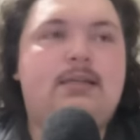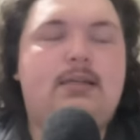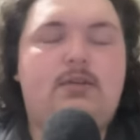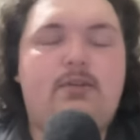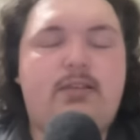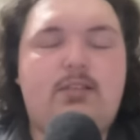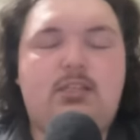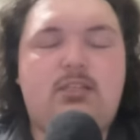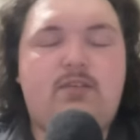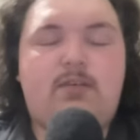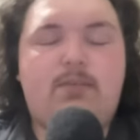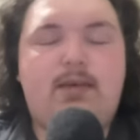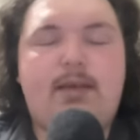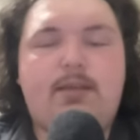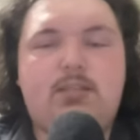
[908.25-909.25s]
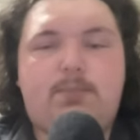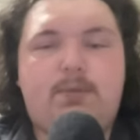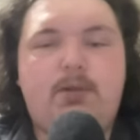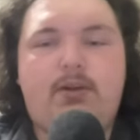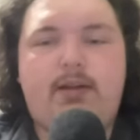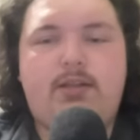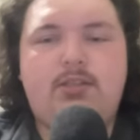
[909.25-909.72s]
you know, in the sense of NBA
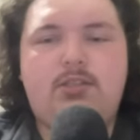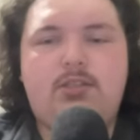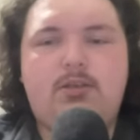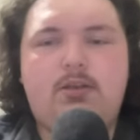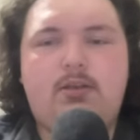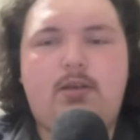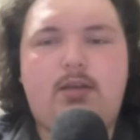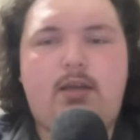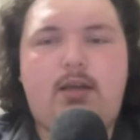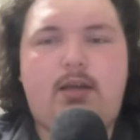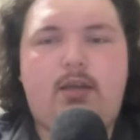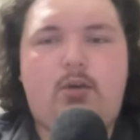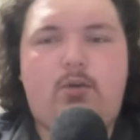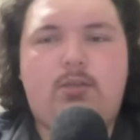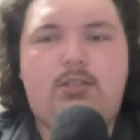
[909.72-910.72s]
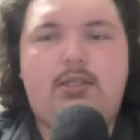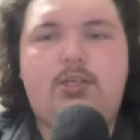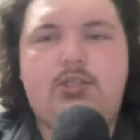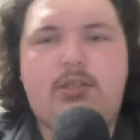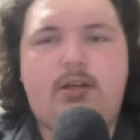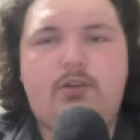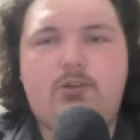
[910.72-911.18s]
experience, you know,
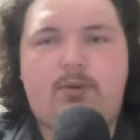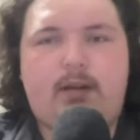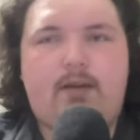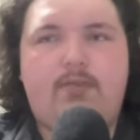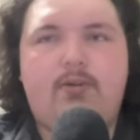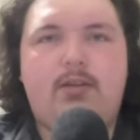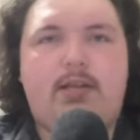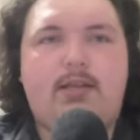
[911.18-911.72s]
6 years or whatever.